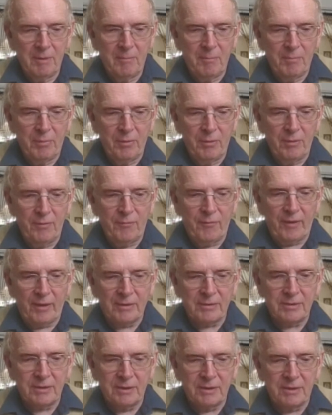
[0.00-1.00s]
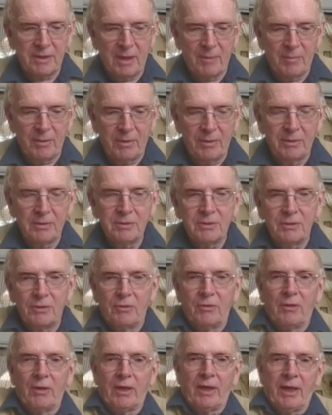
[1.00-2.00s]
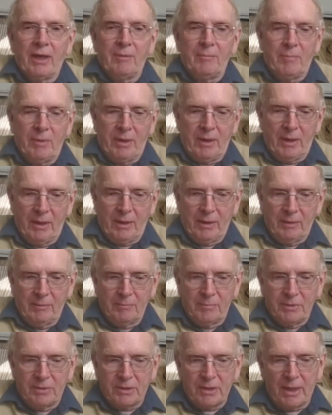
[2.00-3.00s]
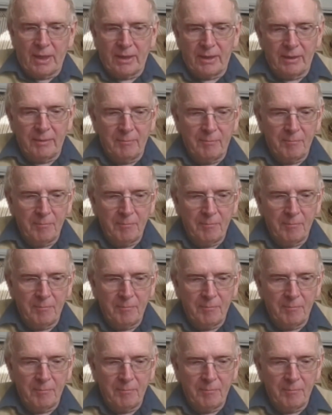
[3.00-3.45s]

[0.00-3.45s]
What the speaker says: Perfect, said Debbie, snuggling in beside him.